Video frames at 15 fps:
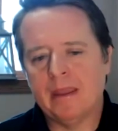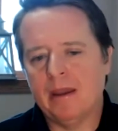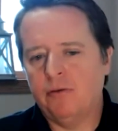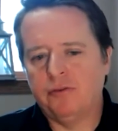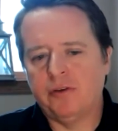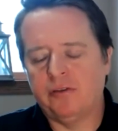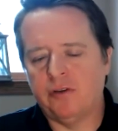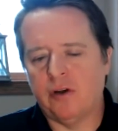I
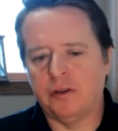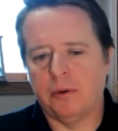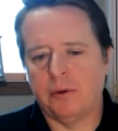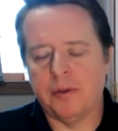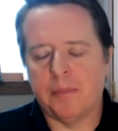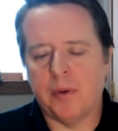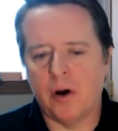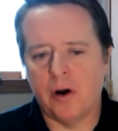was consulting
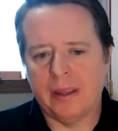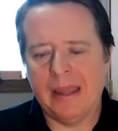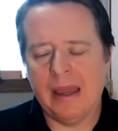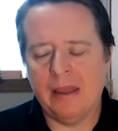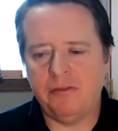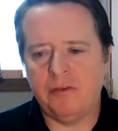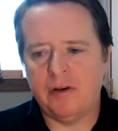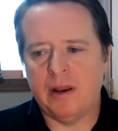with a park
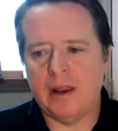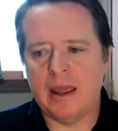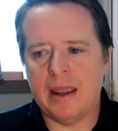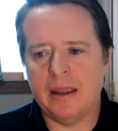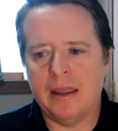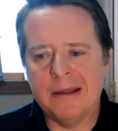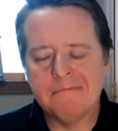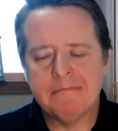
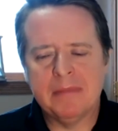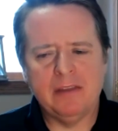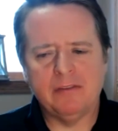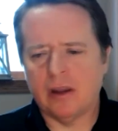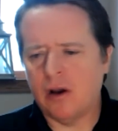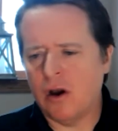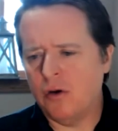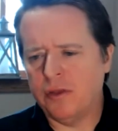yesterday. He's
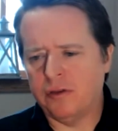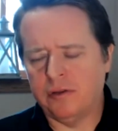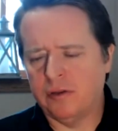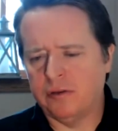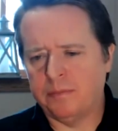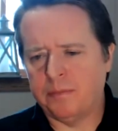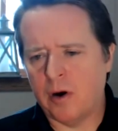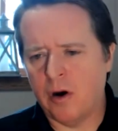like, "Oh,
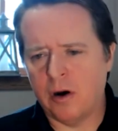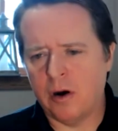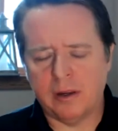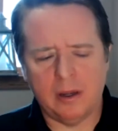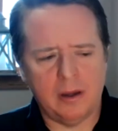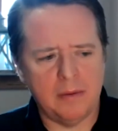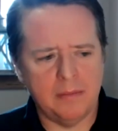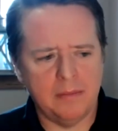this park
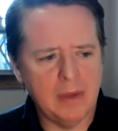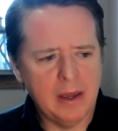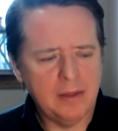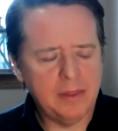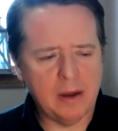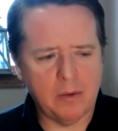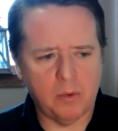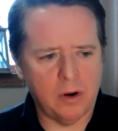
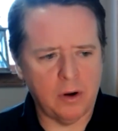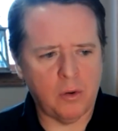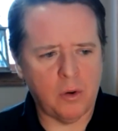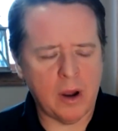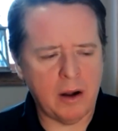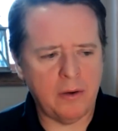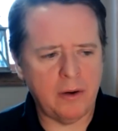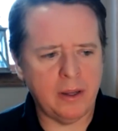that we're
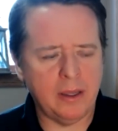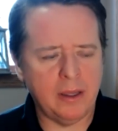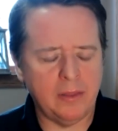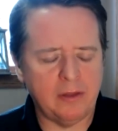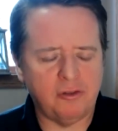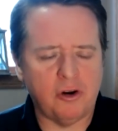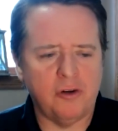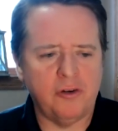acquiring,
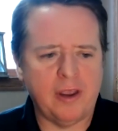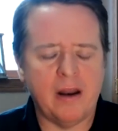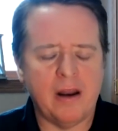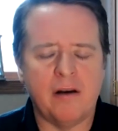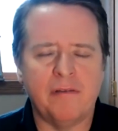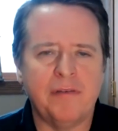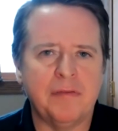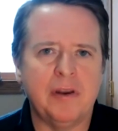they charge
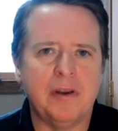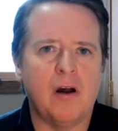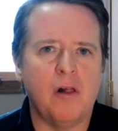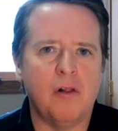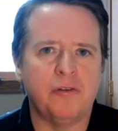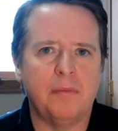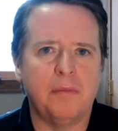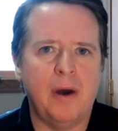
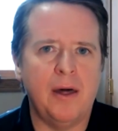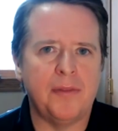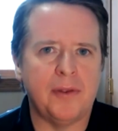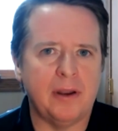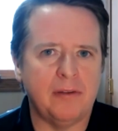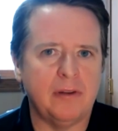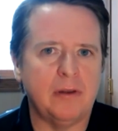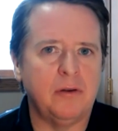$850 a month."
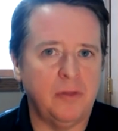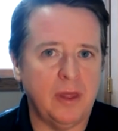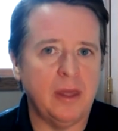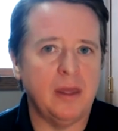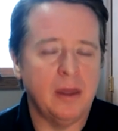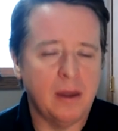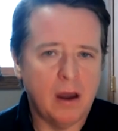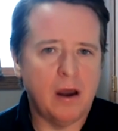And I said, "Do
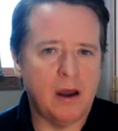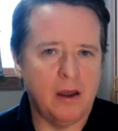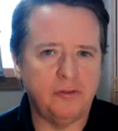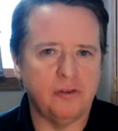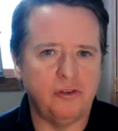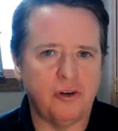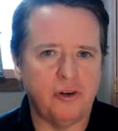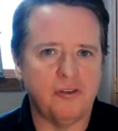they
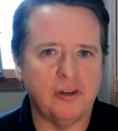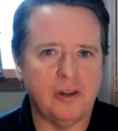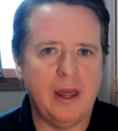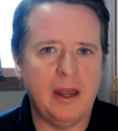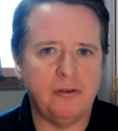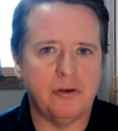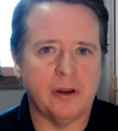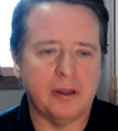also charge
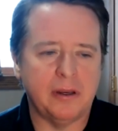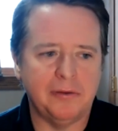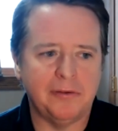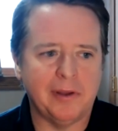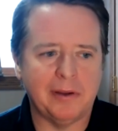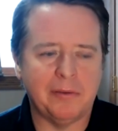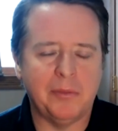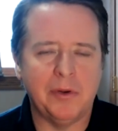electric?" And he's
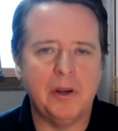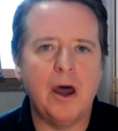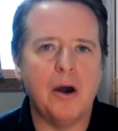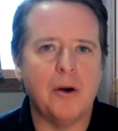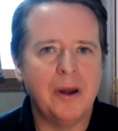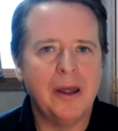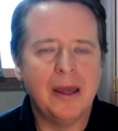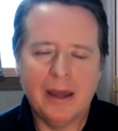like, "Well,
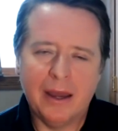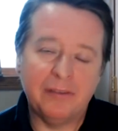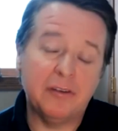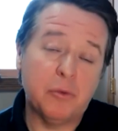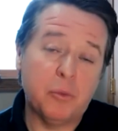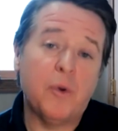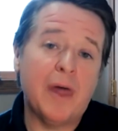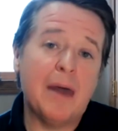no." I
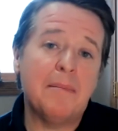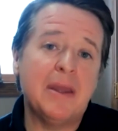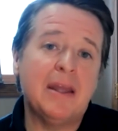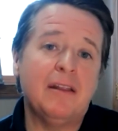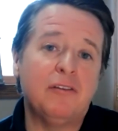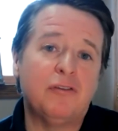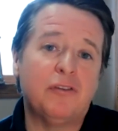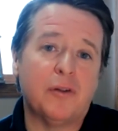said, "Well, that
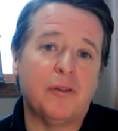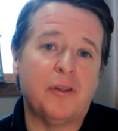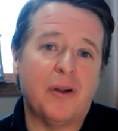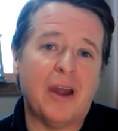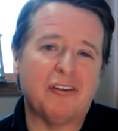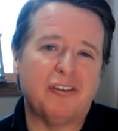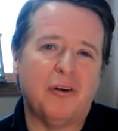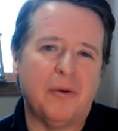means that
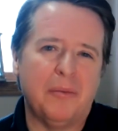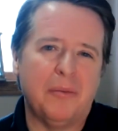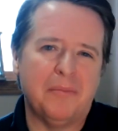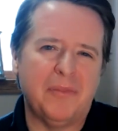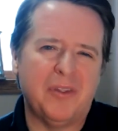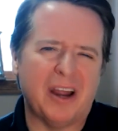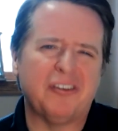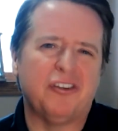they're actually
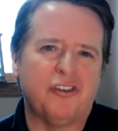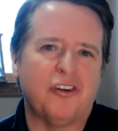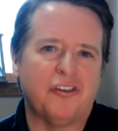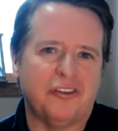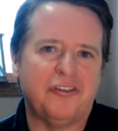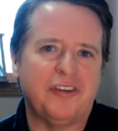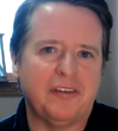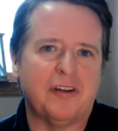
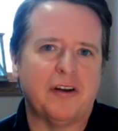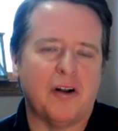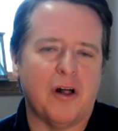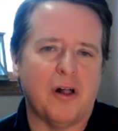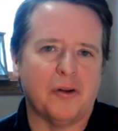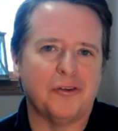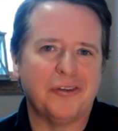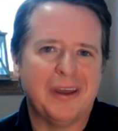charging
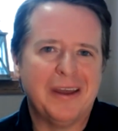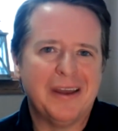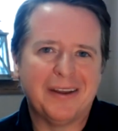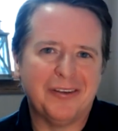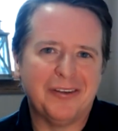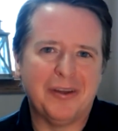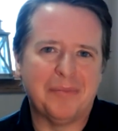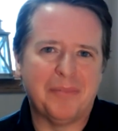$600,
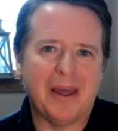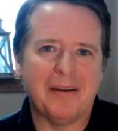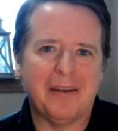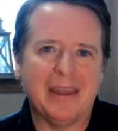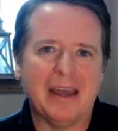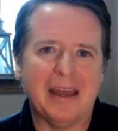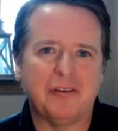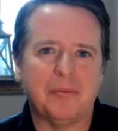because you could probably
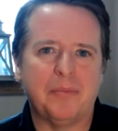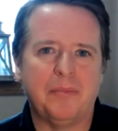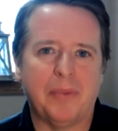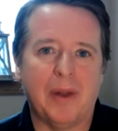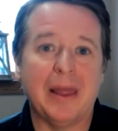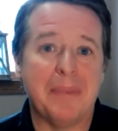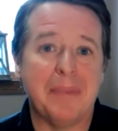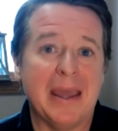guess they're
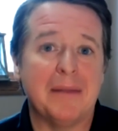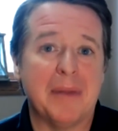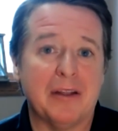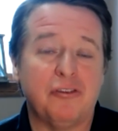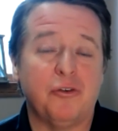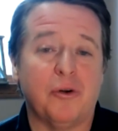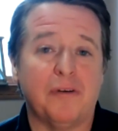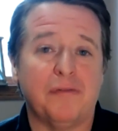probably paying
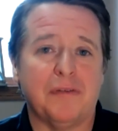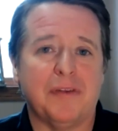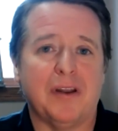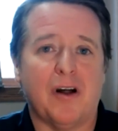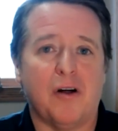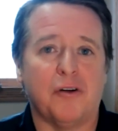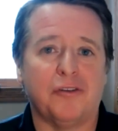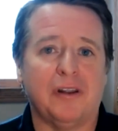about
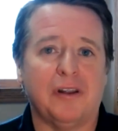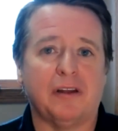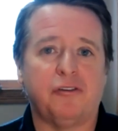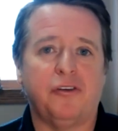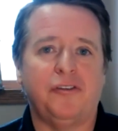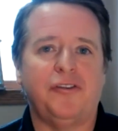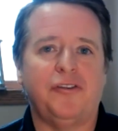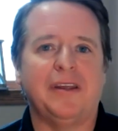$250 in
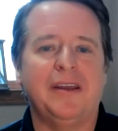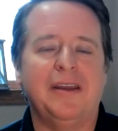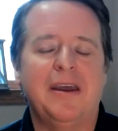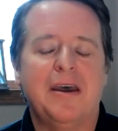electricity